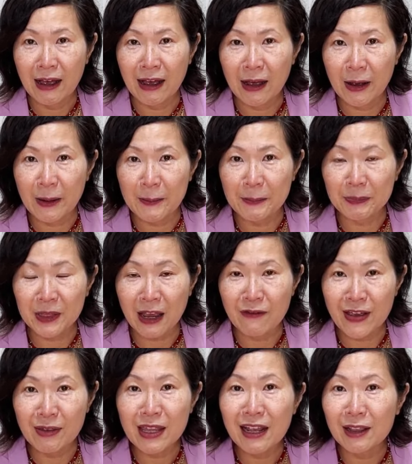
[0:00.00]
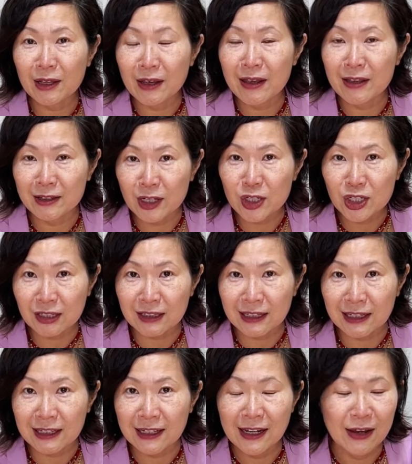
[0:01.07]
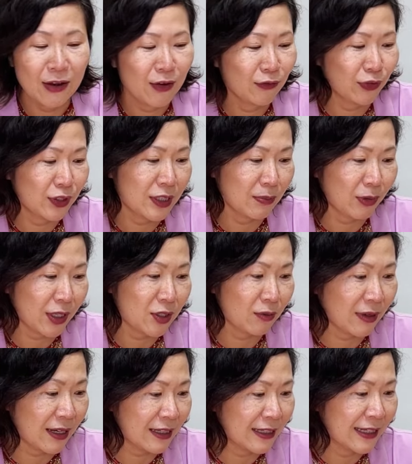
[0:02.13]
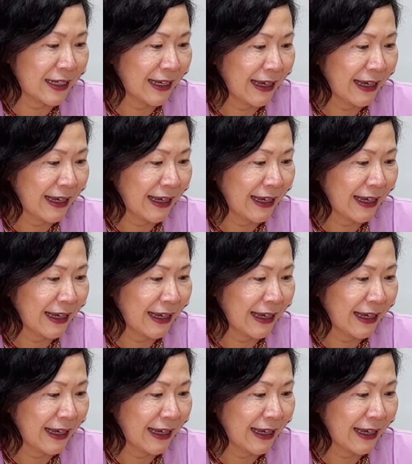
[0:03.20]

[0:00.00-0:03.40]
I found out initially, first impression wise,